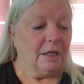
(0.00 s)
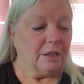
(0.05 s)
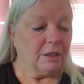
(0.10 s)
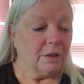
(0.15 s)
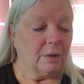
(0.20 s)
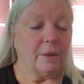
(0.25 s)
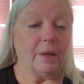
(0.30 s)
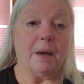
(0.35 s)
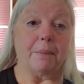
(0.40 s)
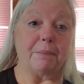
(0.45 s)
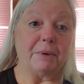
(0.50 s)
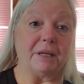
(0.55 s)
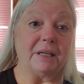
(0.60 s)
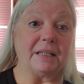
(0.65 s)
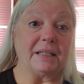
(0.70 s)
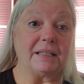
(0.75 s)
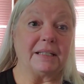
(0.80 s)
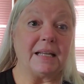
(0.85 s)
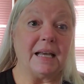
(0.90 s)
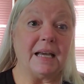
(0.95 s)
So that
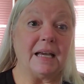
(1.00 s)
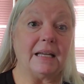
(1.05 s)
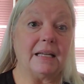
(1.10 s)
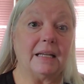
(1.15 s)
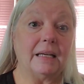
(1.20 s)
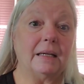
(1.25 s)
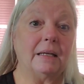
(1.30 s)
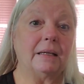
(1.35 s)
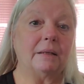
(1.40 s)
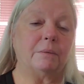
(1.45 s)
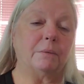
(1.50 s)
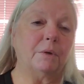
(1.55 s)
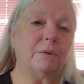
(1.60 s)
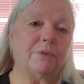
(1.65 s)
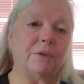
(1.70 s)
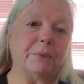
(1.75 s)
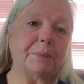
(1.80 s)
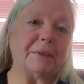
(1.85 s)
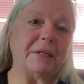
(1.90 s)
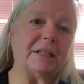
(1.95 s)
being said, we're
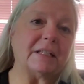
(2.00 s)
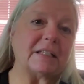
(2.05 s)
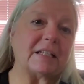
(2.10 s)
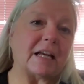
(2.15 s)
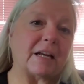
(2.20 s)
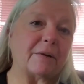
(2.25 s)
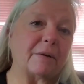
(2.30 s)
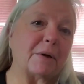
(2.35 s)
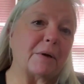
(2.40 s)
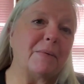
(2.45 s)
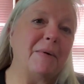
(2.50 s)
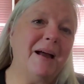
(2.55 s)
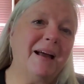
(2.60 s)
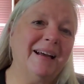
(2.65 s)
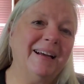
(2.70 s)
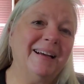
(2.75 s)
filming in the dining room.